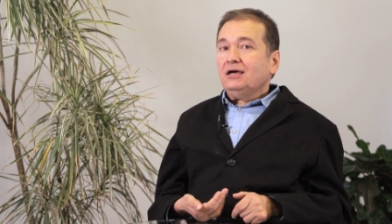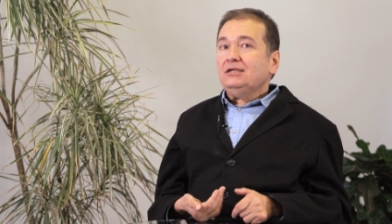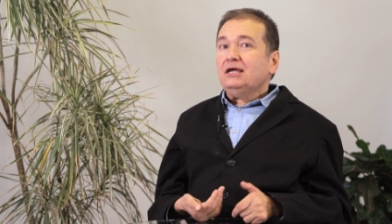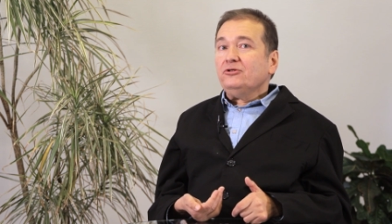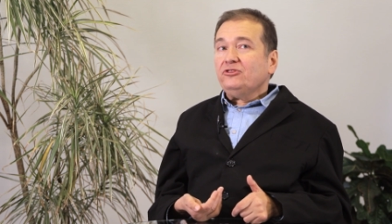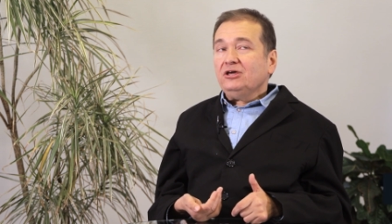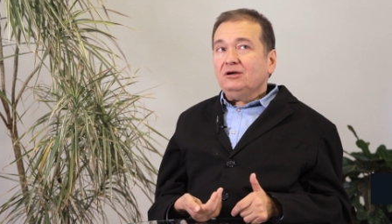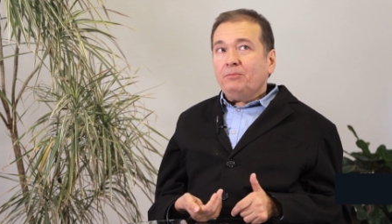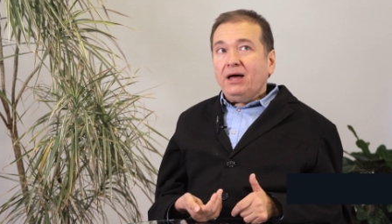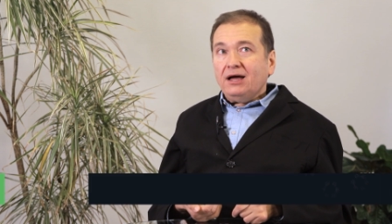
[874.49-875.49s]
And now
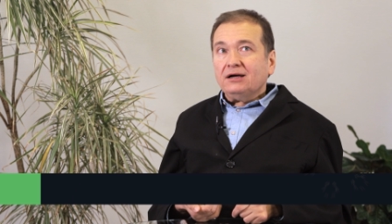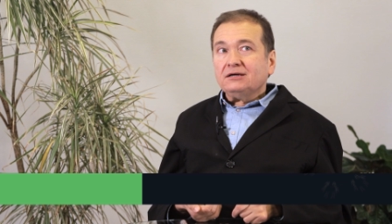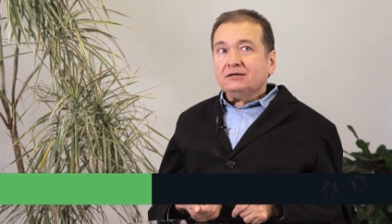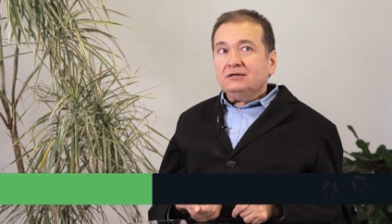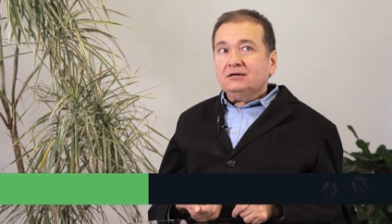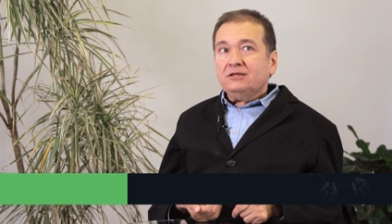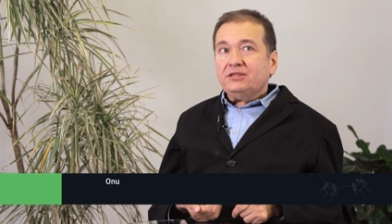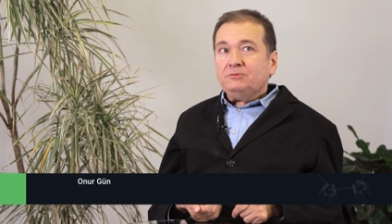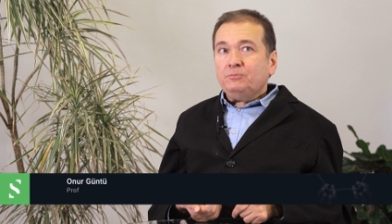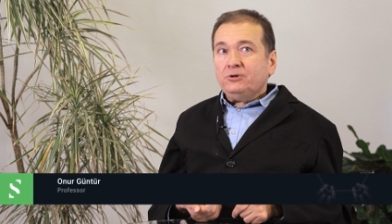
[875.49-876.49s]
think back
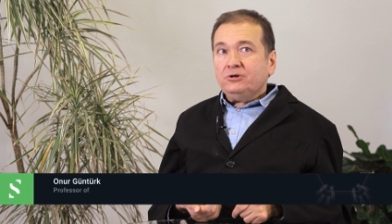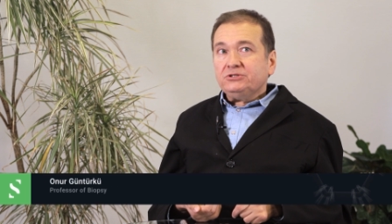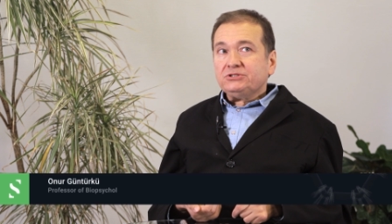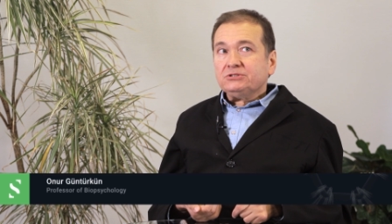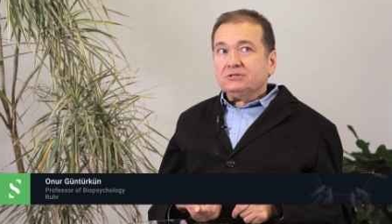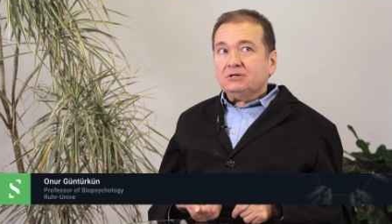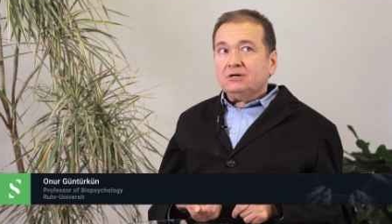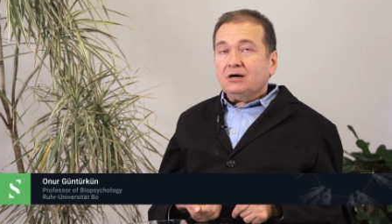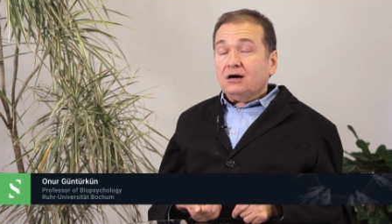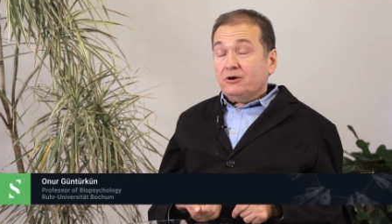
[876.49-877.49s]
that birds
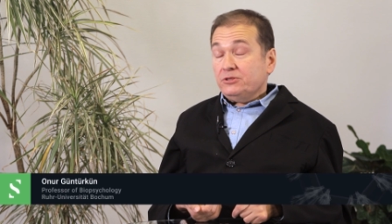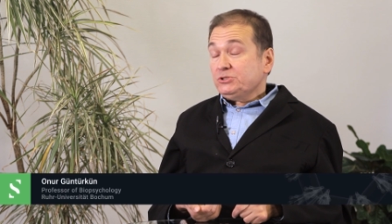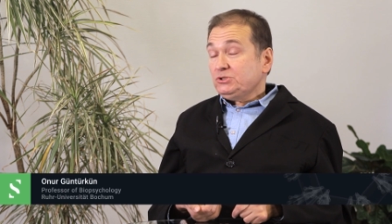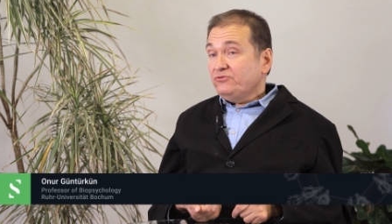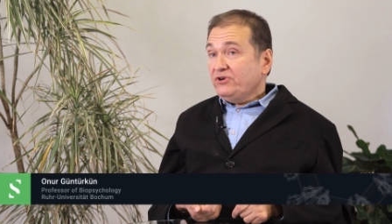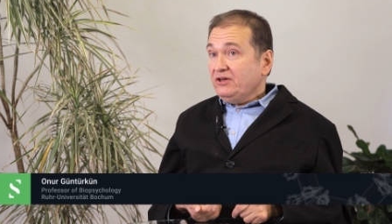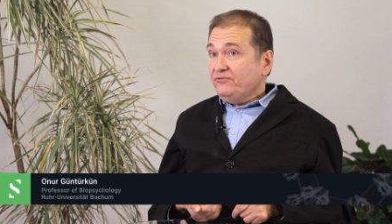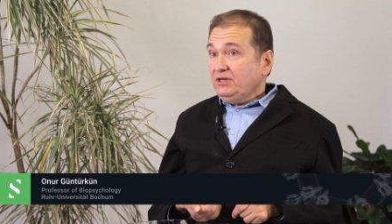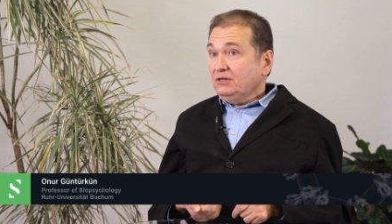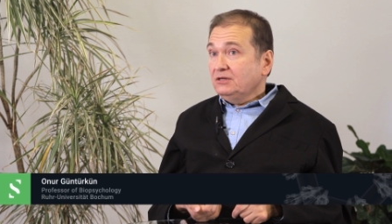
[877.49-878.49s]
are the
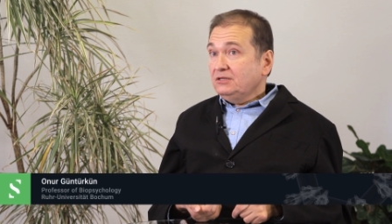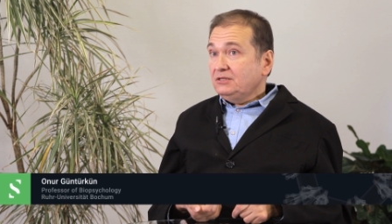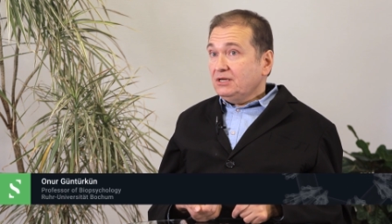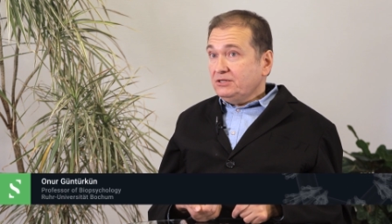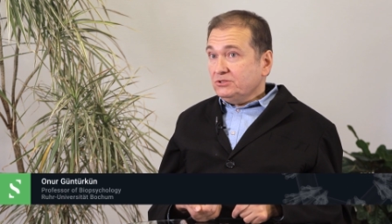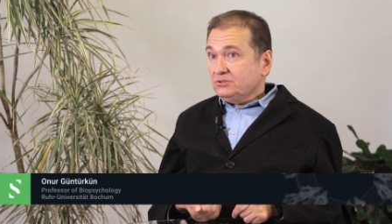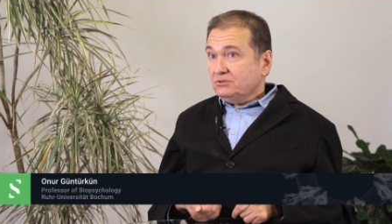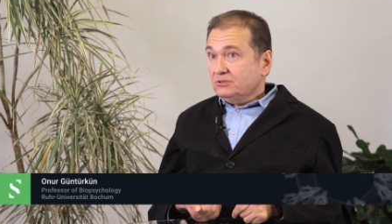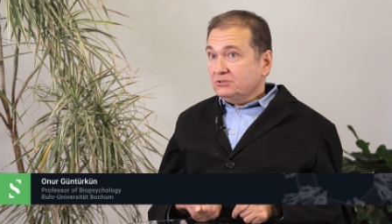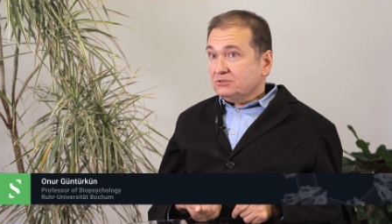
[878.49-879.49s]
surviving
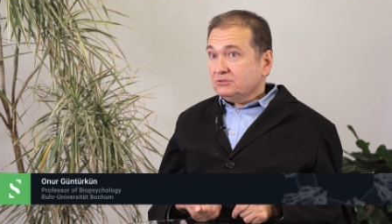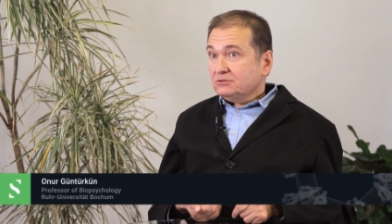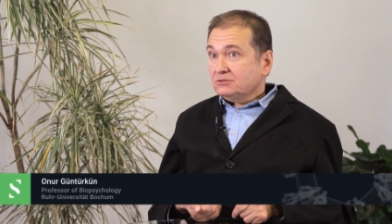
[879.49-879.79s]
dinosaurs.